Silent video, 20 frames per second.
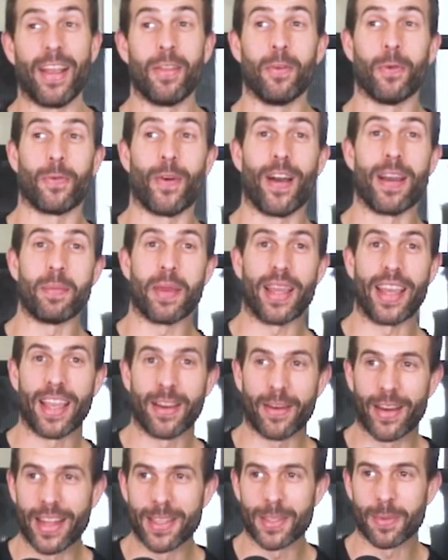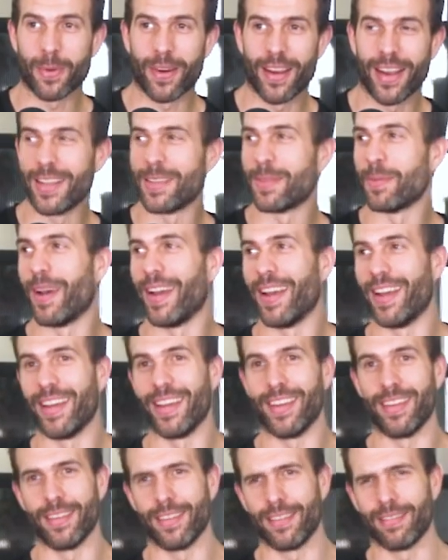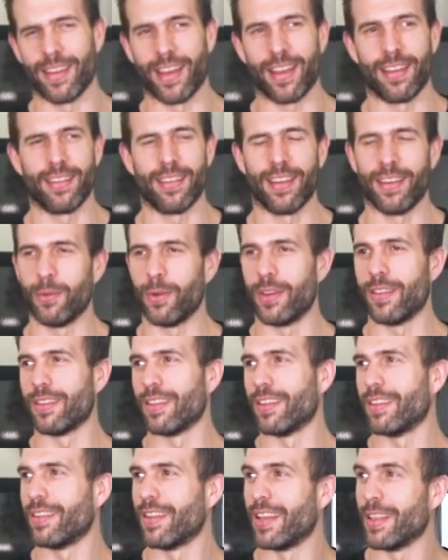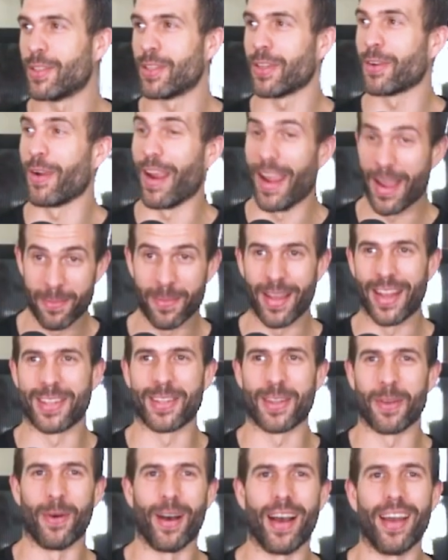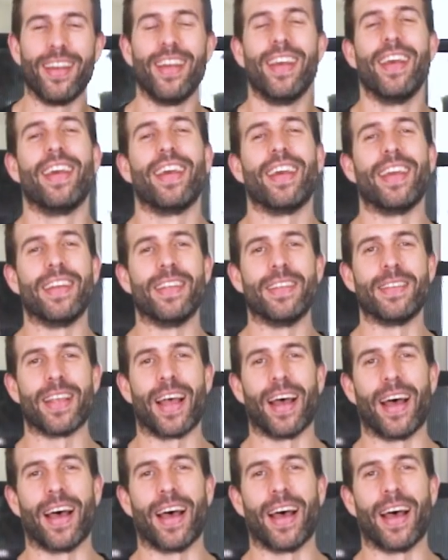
And you'll find me here at Enterprise. Instagram, that's the one, is